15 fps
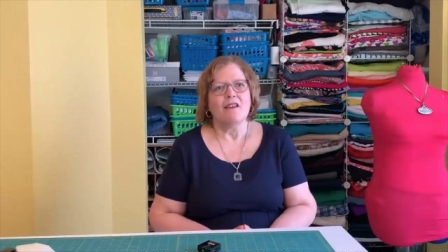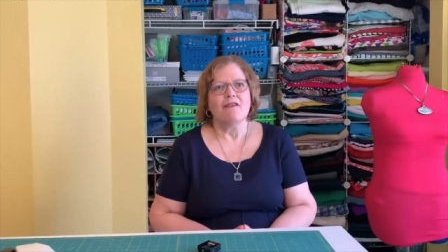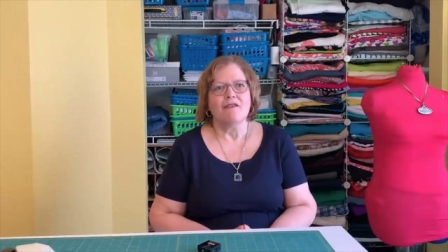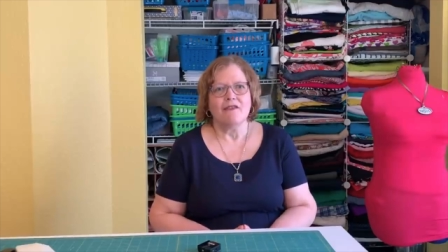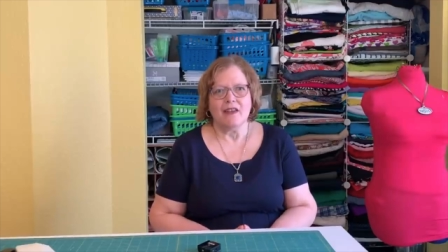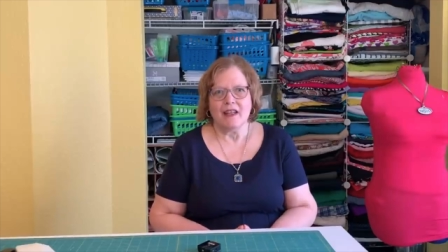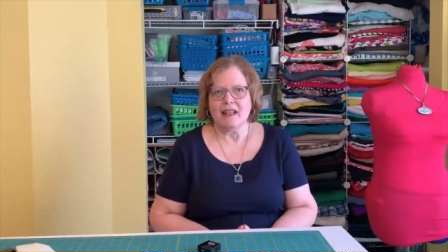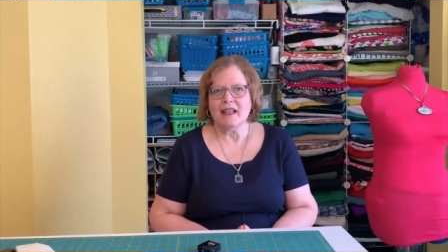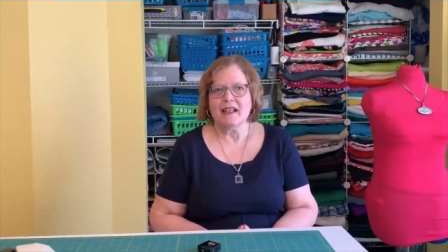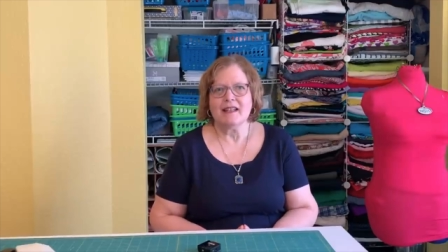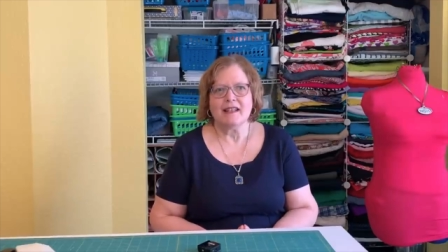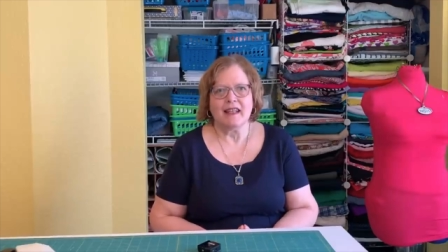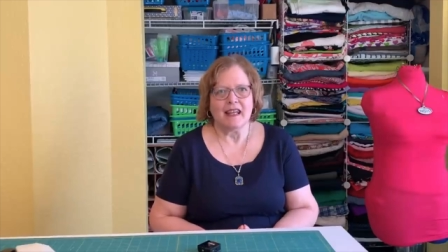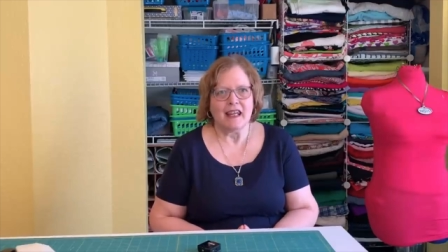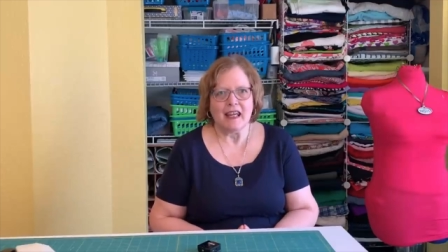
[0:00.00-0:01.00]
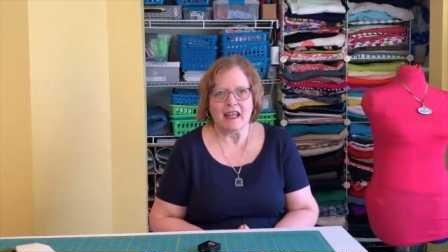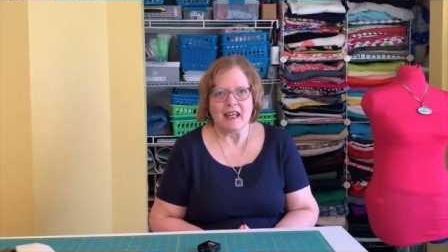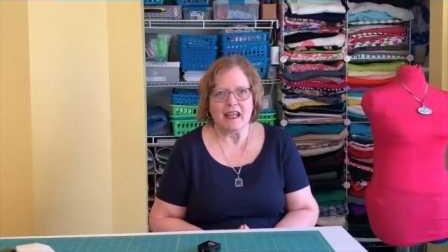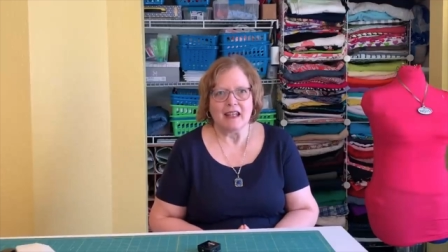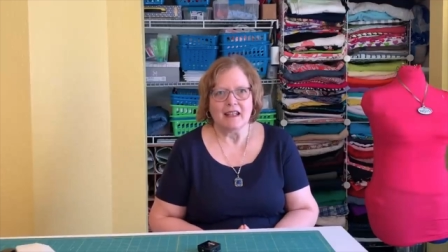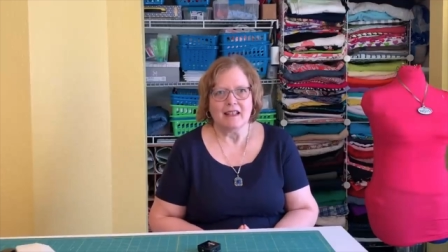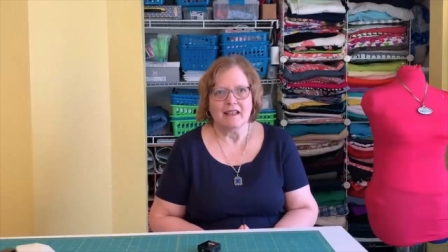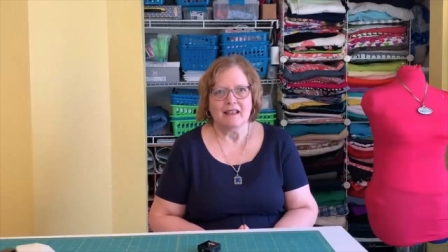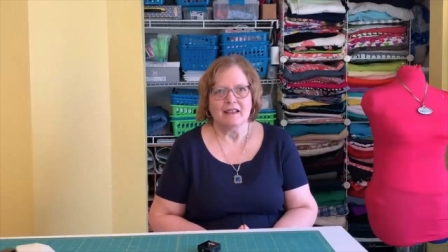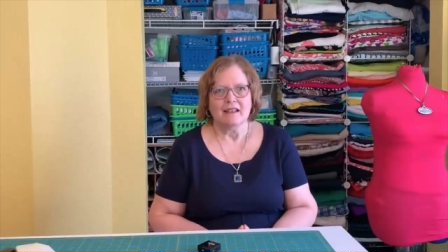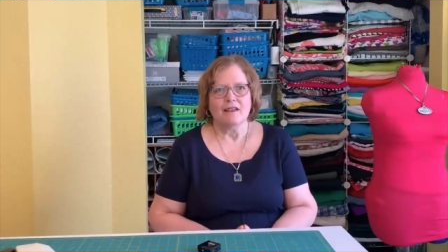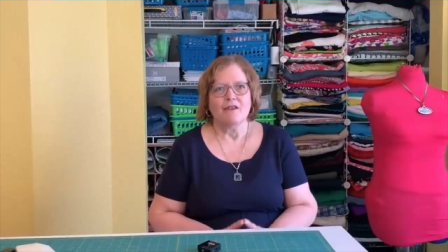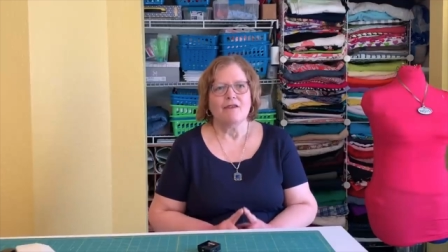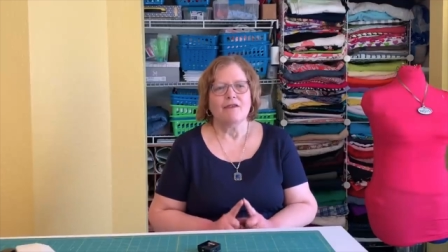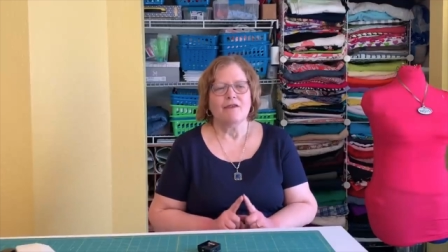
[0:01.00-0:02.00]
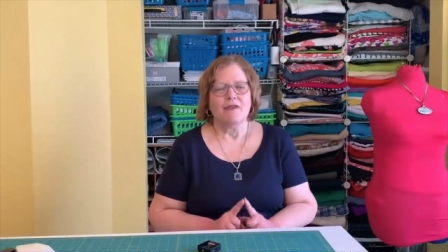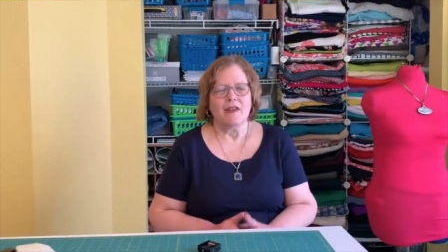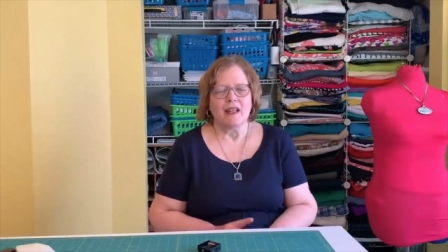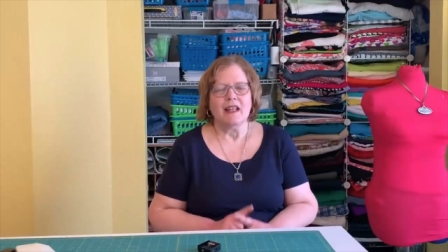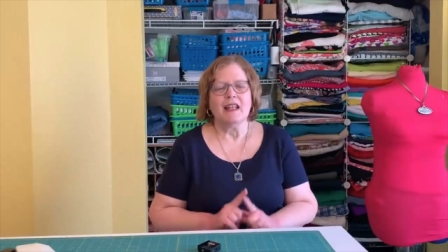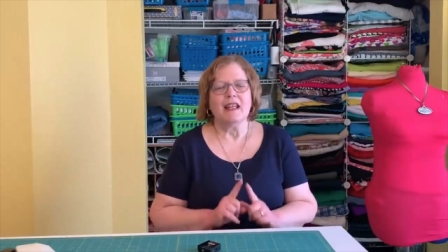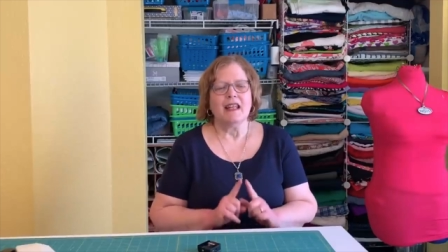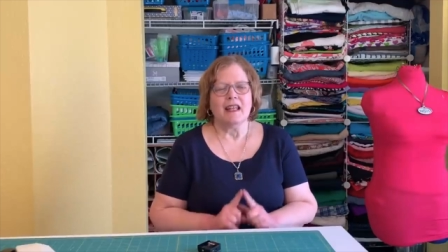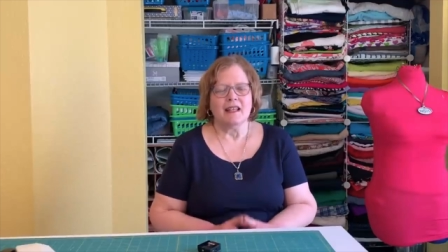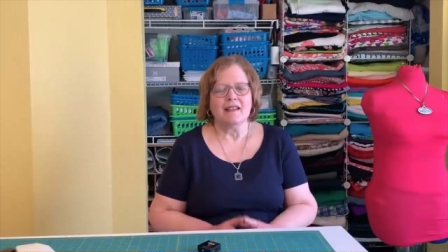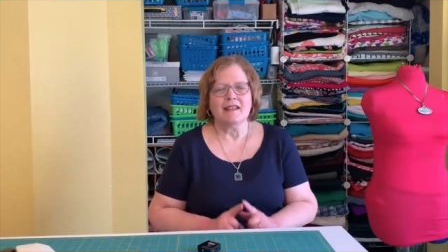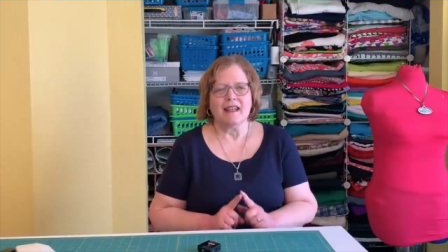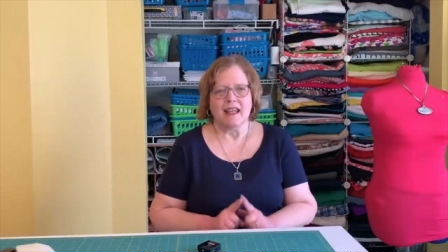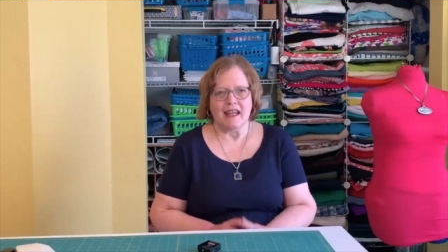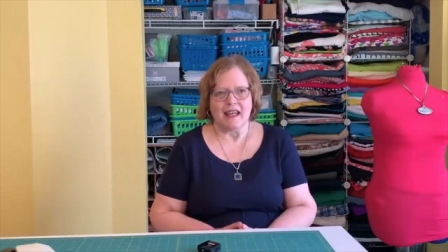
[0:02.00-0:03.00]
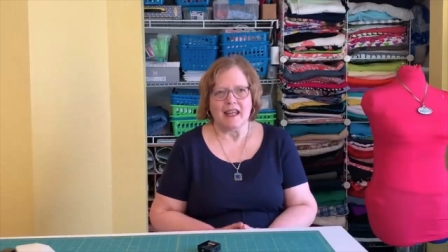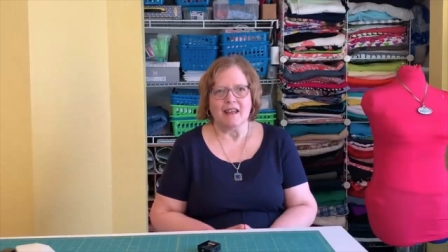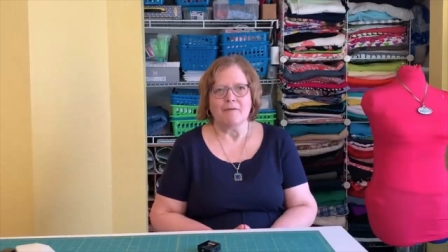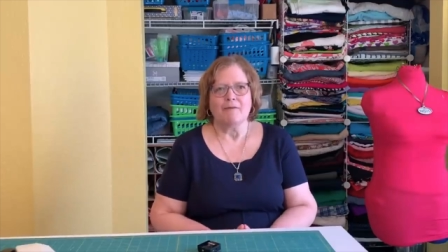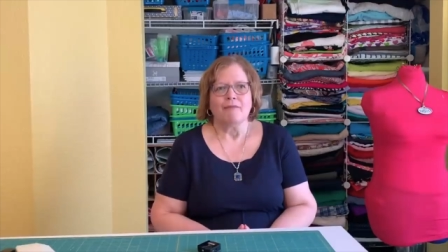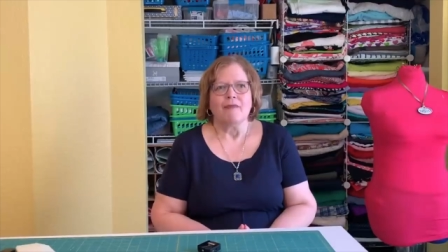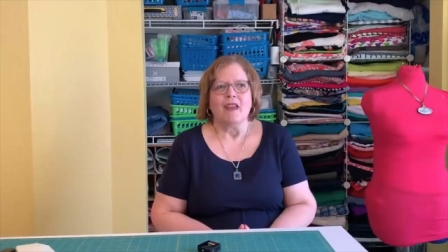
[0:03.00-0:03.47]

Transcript: Fit is key. Fit is key.